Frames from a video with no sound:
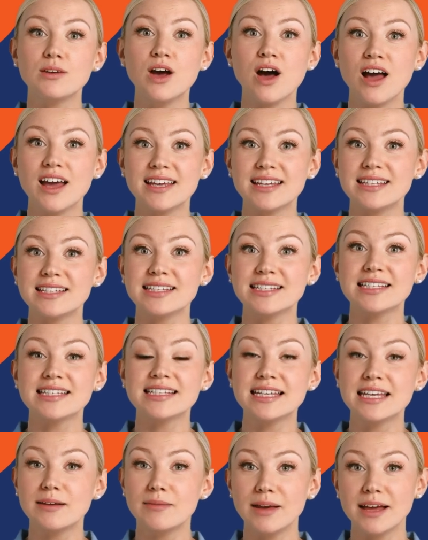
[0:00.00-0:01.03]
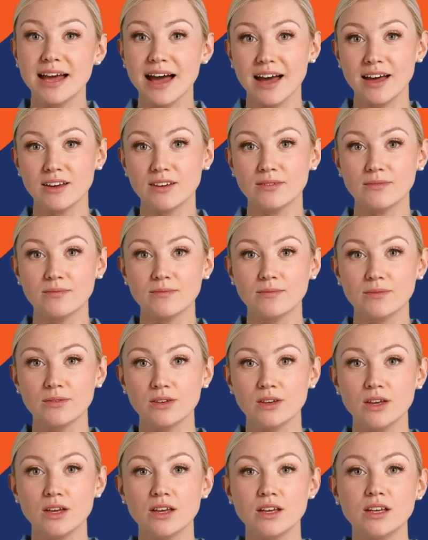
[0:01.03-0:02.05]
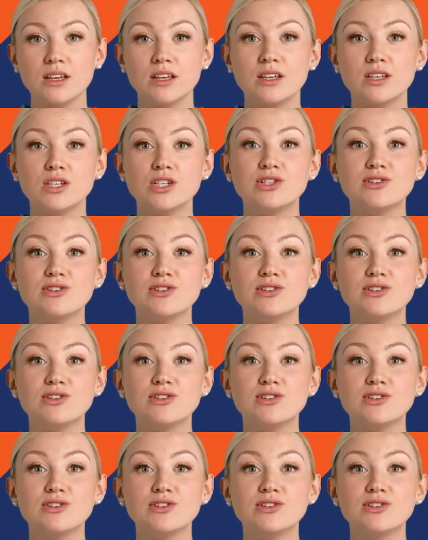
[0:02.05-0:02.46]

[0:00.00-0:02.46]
line, TBL. The